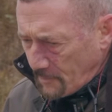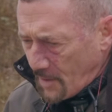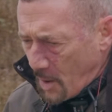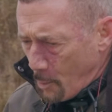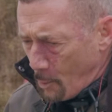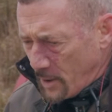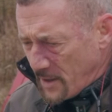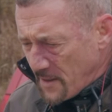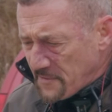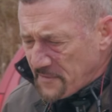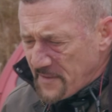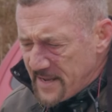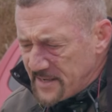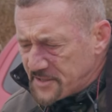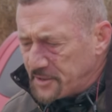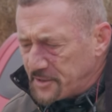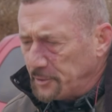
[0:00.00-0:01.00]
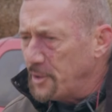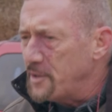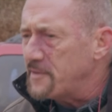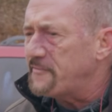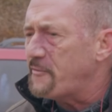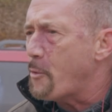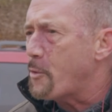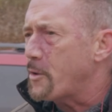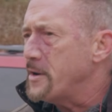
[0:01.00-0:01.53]
one of the things to look
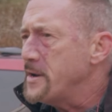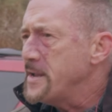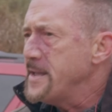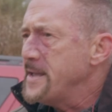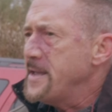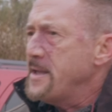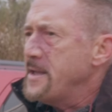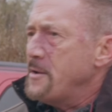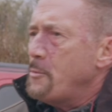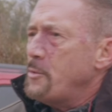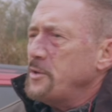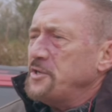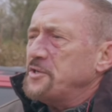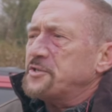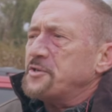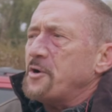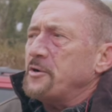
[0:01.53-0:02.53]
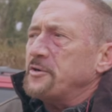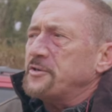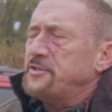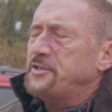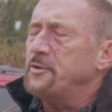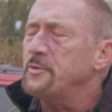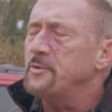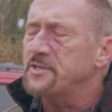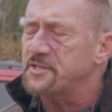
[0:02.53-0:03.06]
for when you start
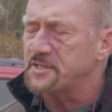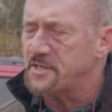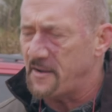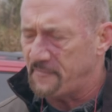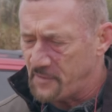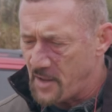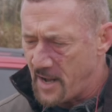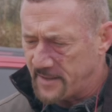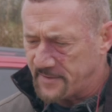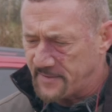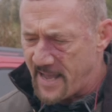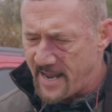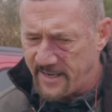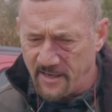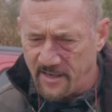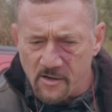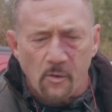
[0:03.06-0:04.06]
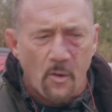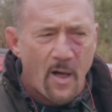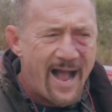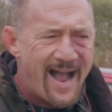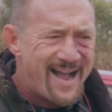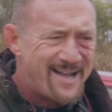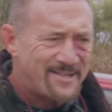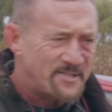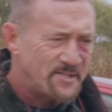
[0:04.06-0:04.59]
doing stuff like that in a
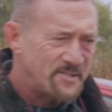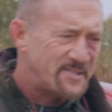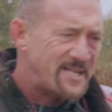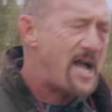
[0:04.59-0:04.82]
class is